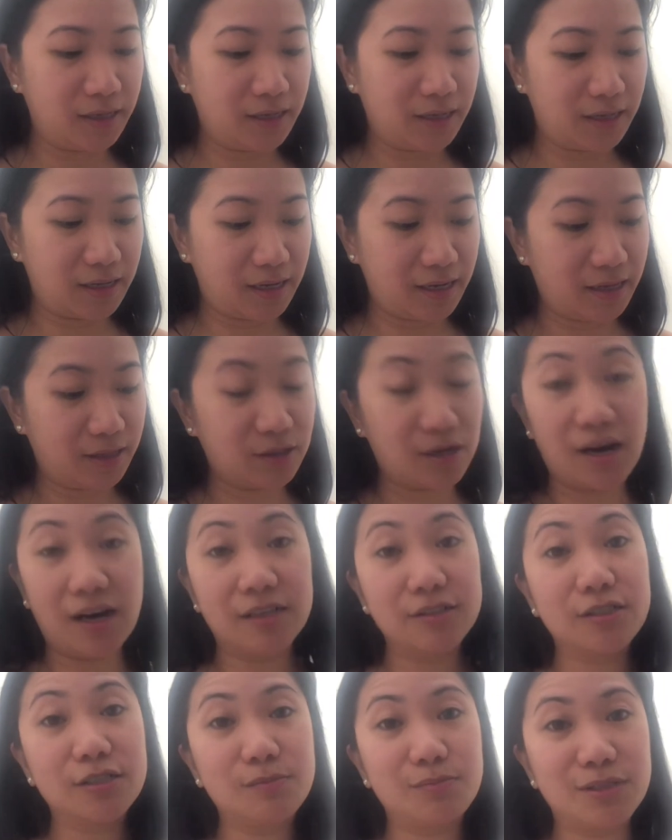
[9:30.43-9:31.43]
And
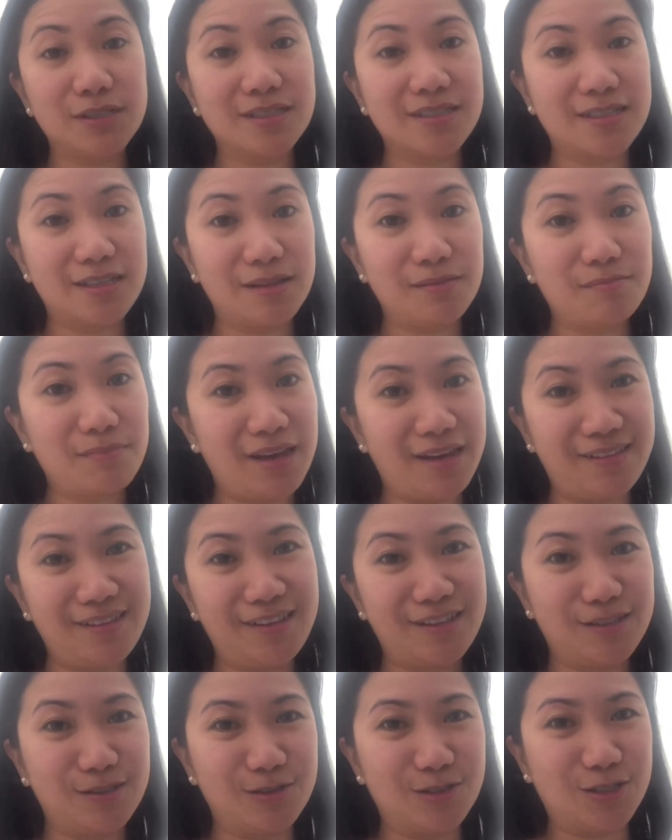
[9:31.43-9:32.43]
100% made
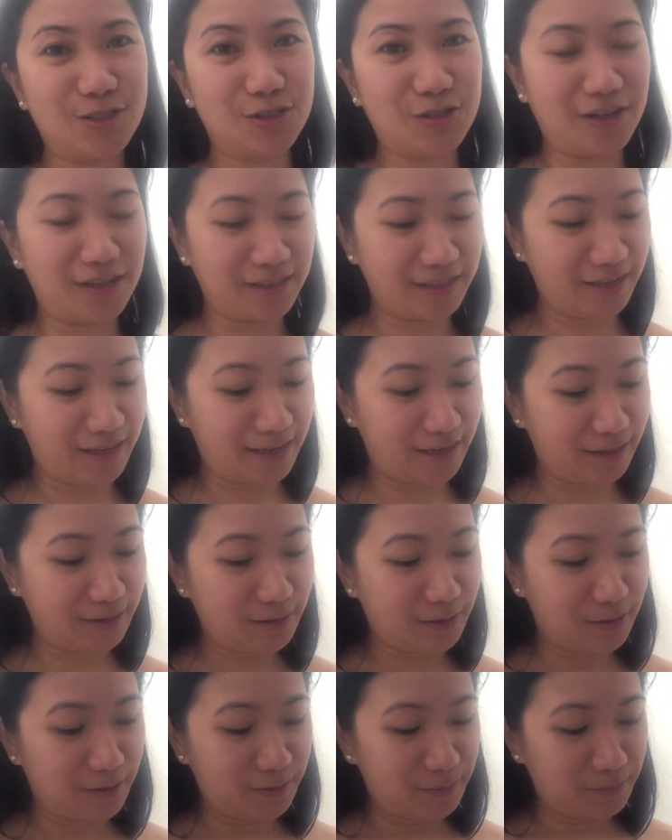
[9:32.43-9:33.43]
in Australia.
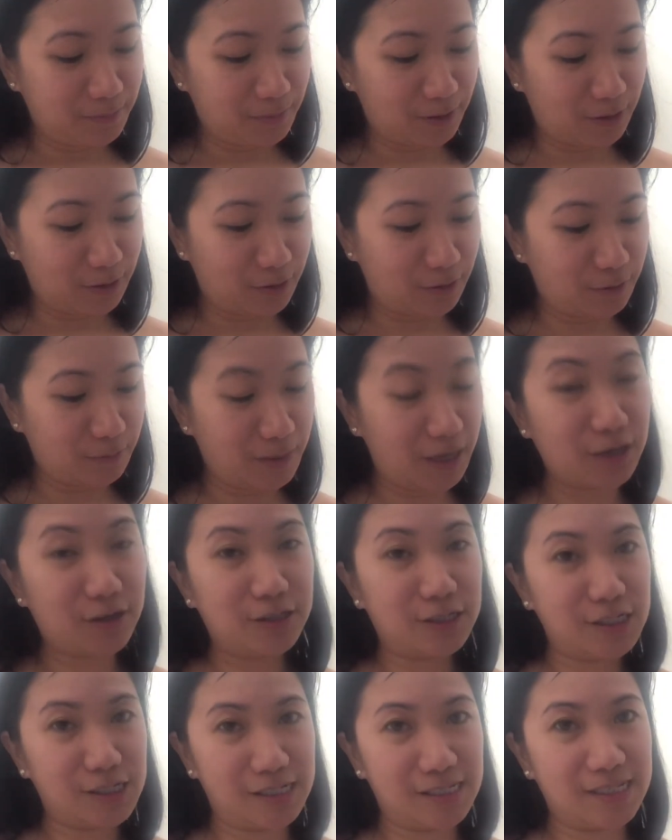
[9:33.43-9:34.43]
Pero
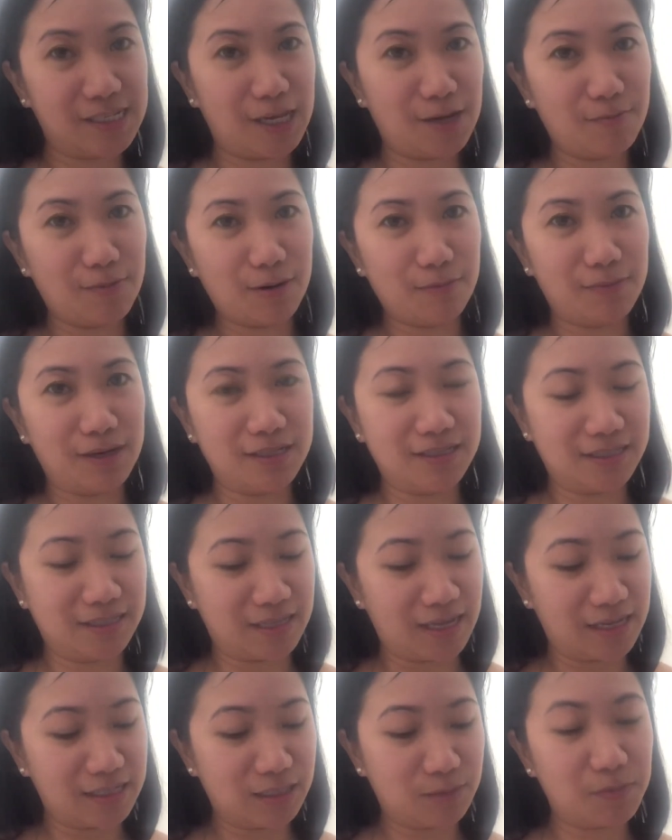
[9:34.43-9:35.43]
meron na siya sa ibang
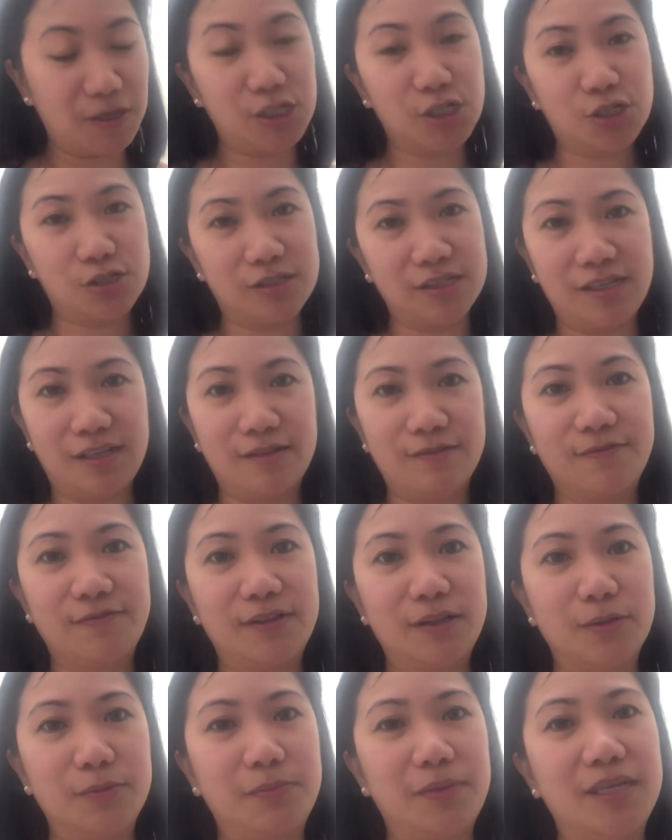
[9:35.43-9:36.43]
bansa, especially in the
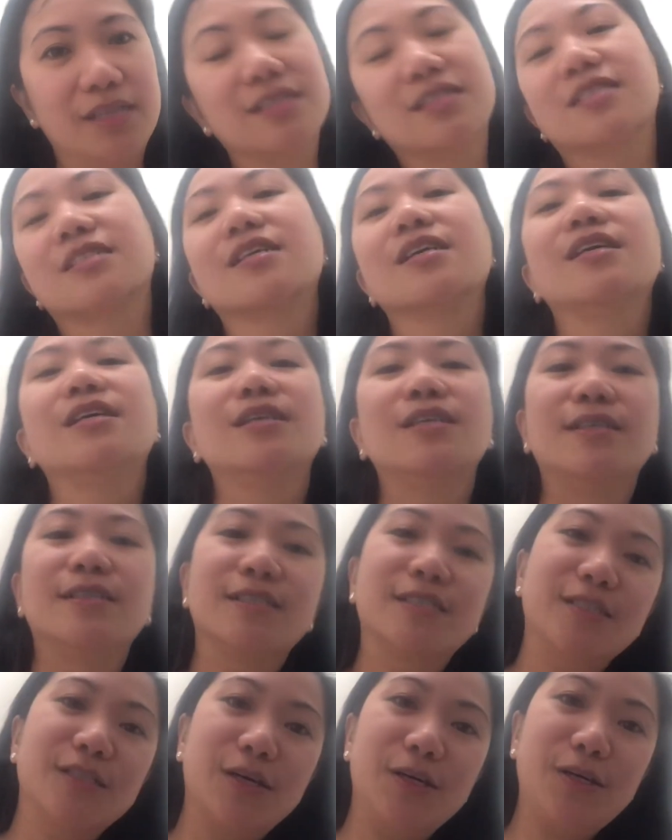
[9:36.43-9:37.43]
Philippines.
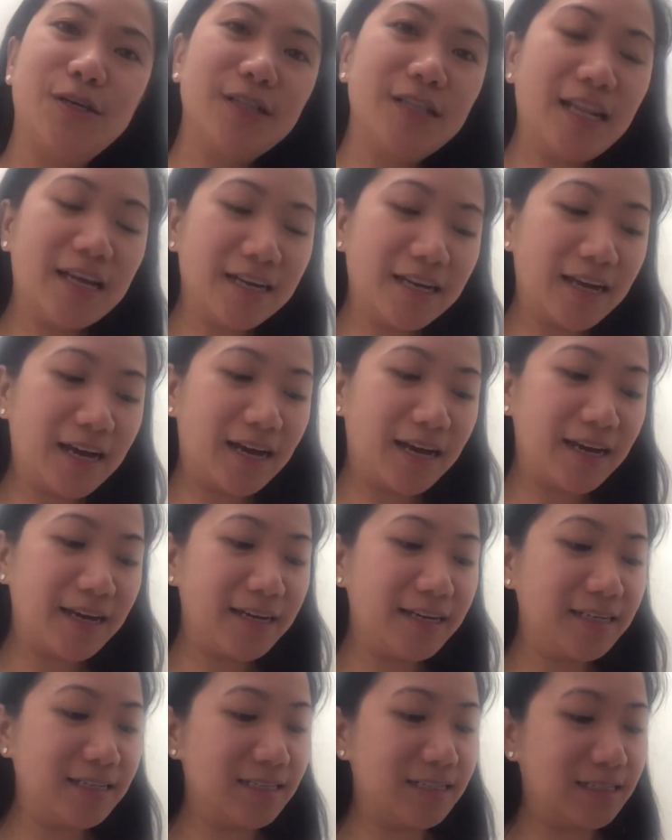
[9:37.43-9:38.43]
So, yun lang
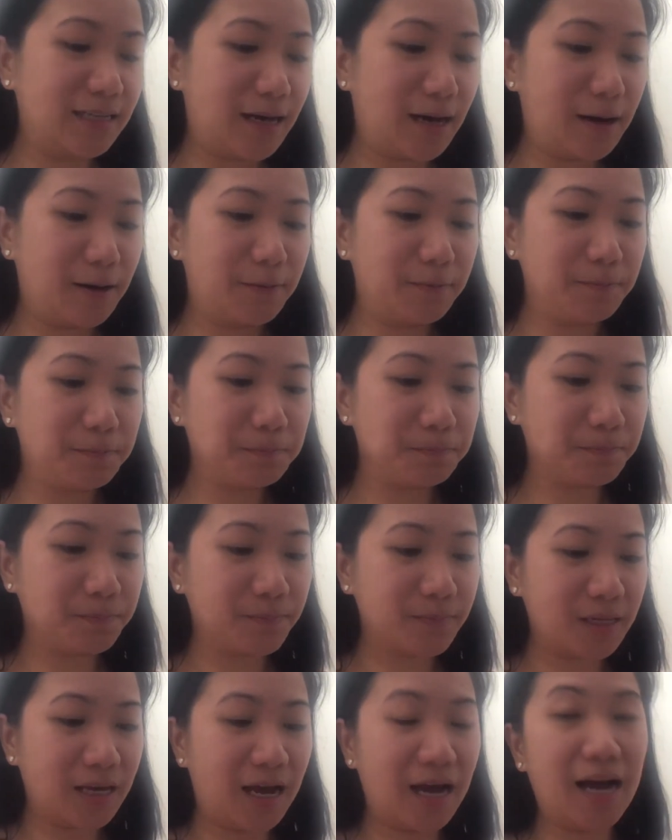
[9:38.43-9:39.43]
guys.
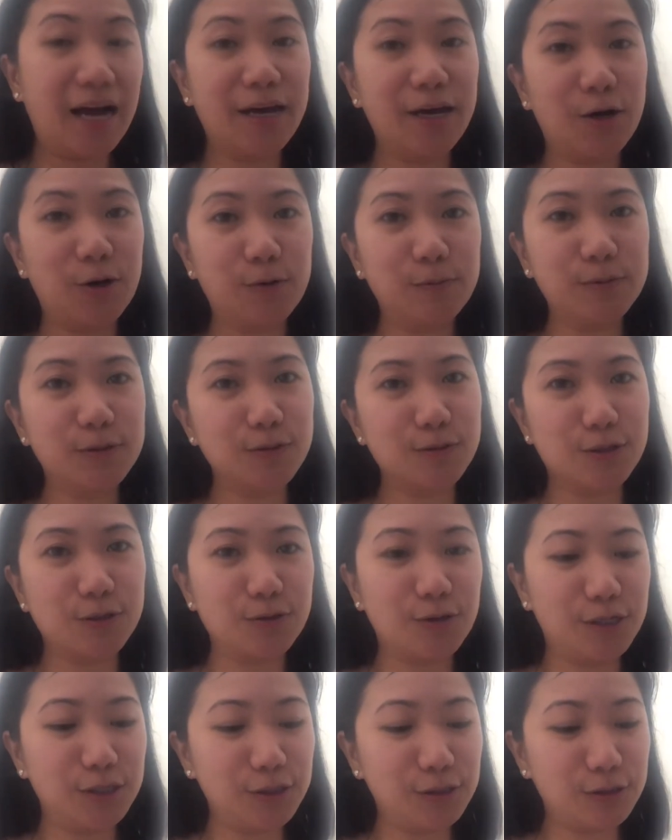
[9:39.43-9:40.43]
I hope na
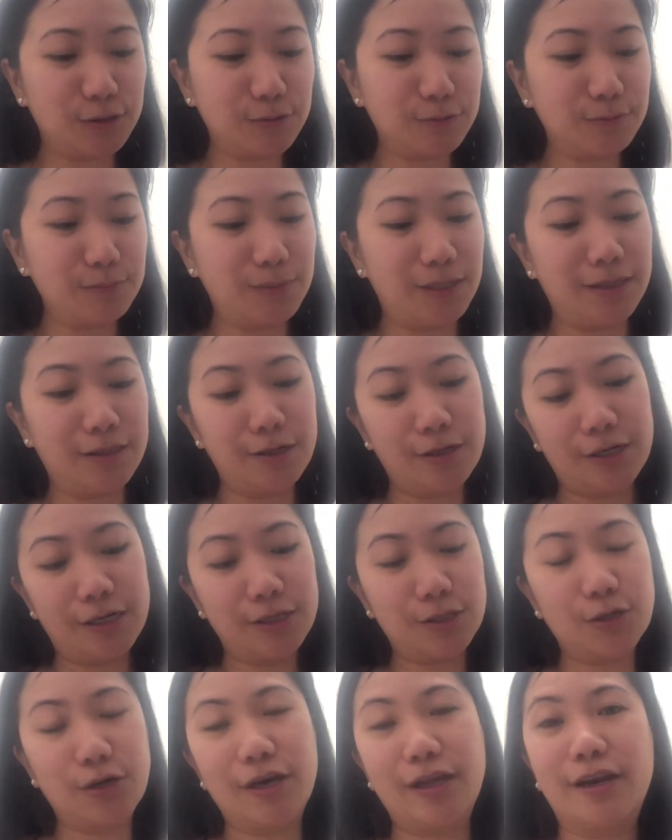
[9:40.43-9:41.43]
gustuhan nyo itong video na
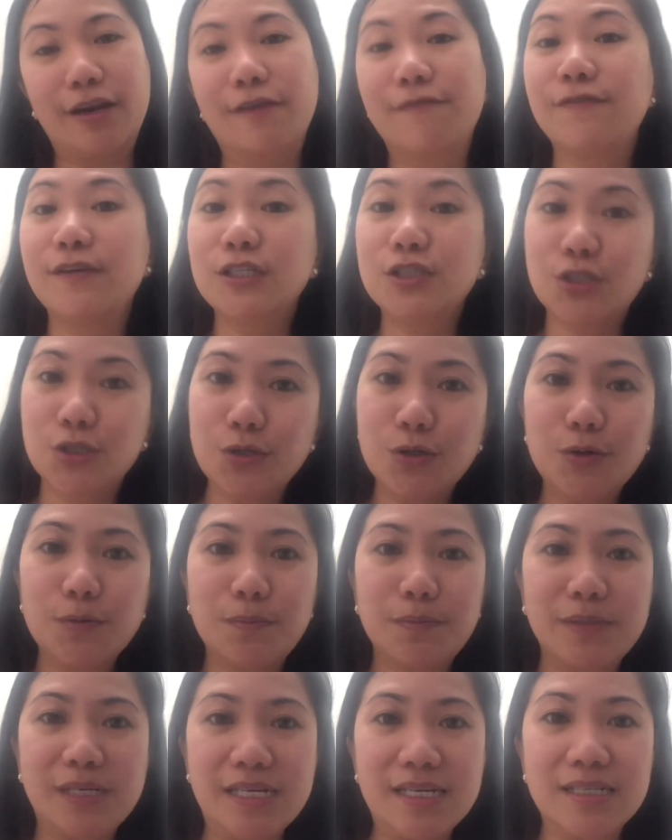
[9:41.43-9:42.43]
to. And if you do,
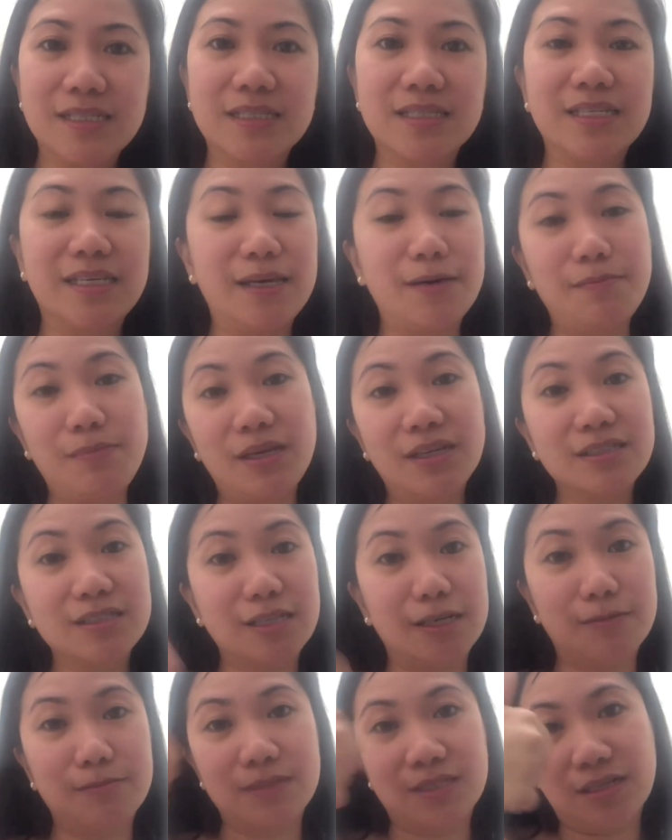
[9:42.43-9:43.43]
please give me a
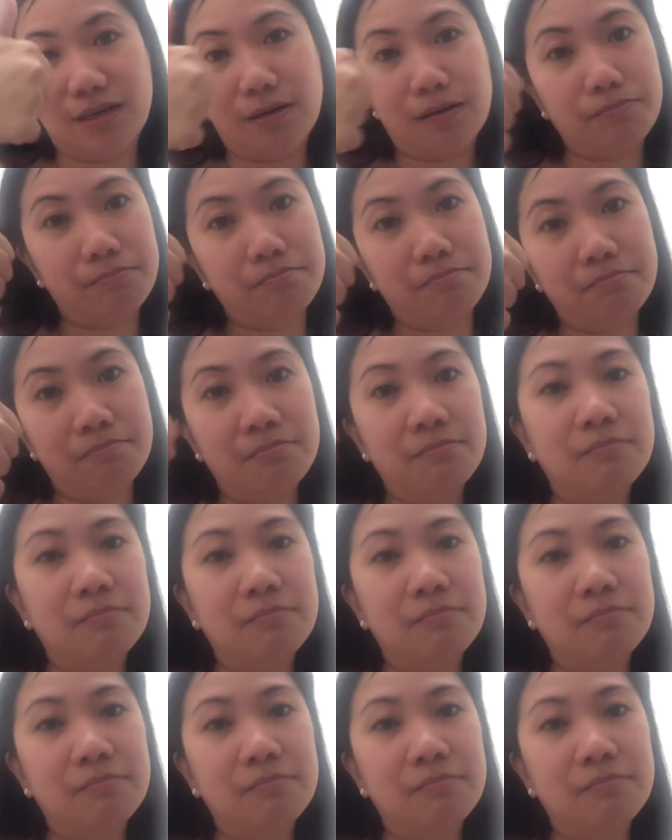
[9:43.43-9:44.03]
thumbs up.